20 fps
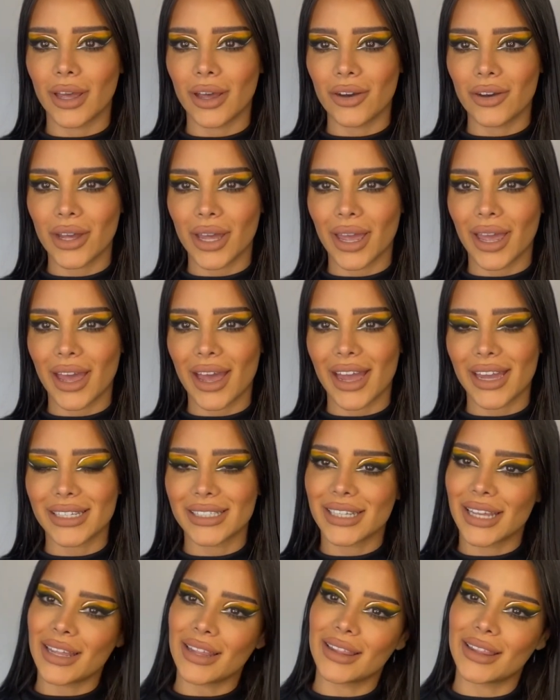Okay guys,
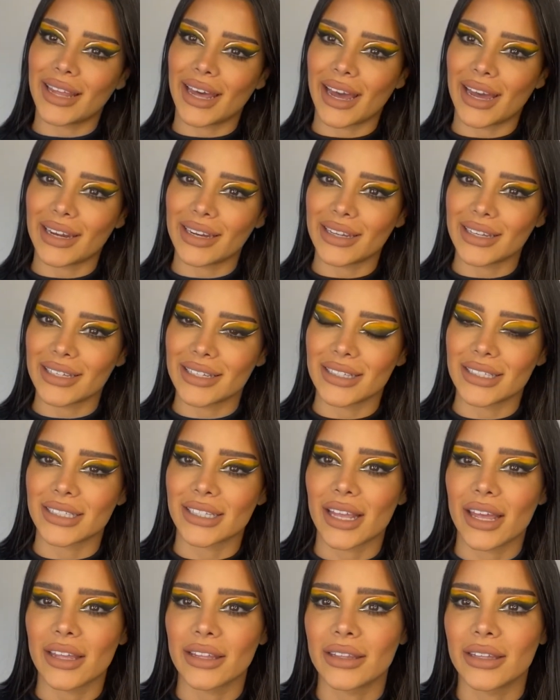and that is
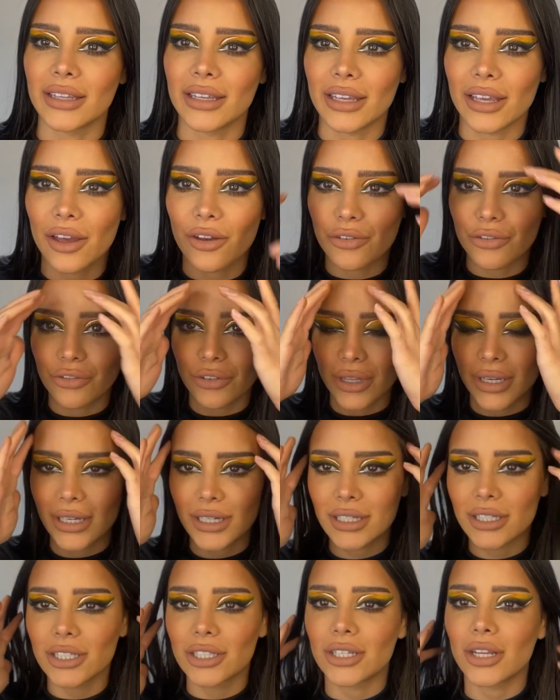the
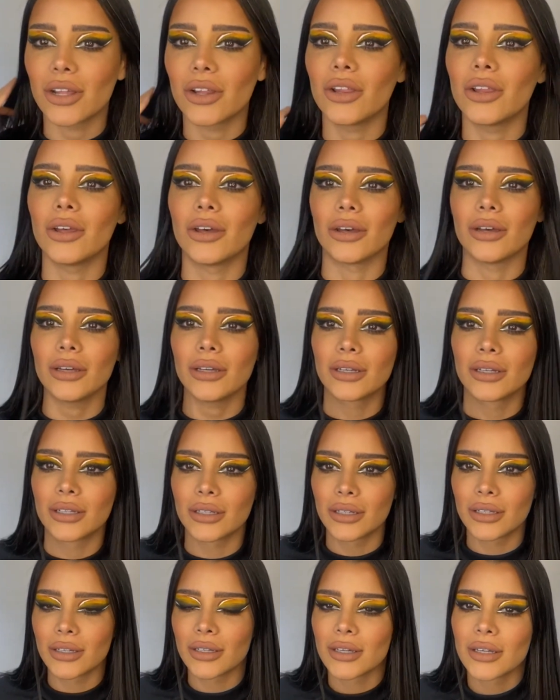finished look.
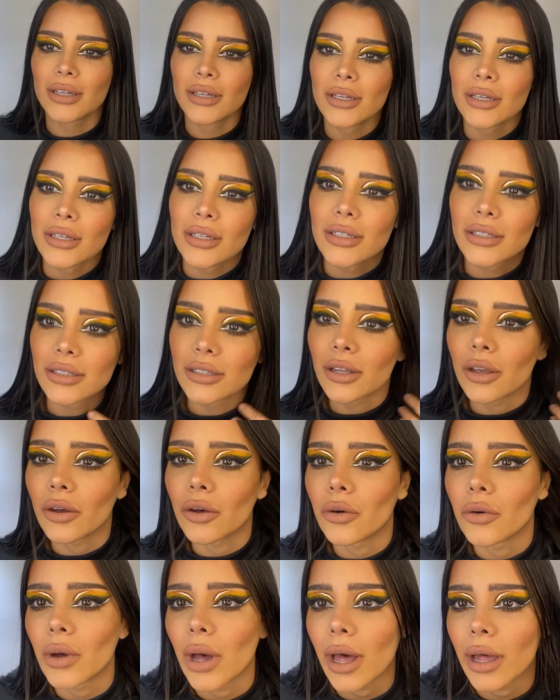
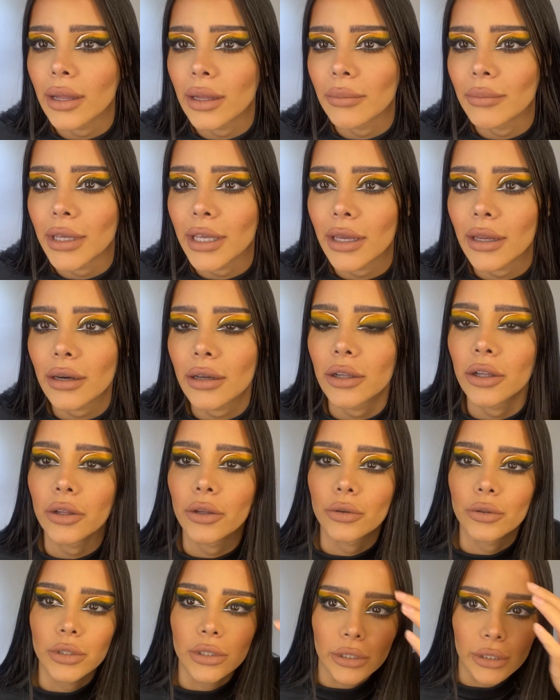So let me get
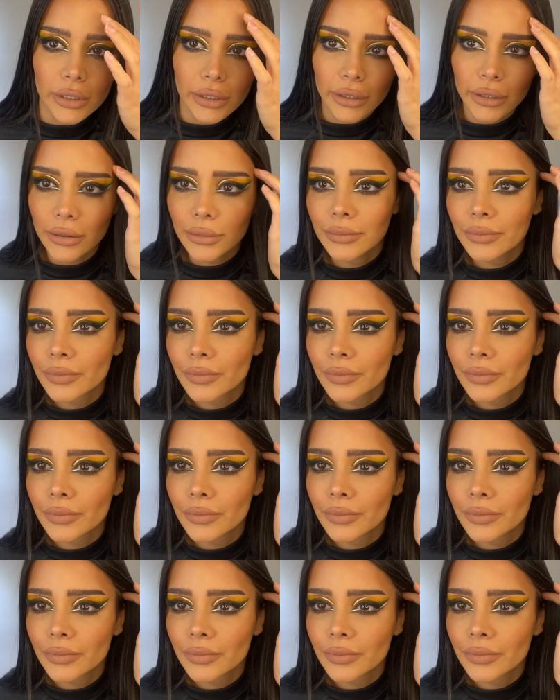closer.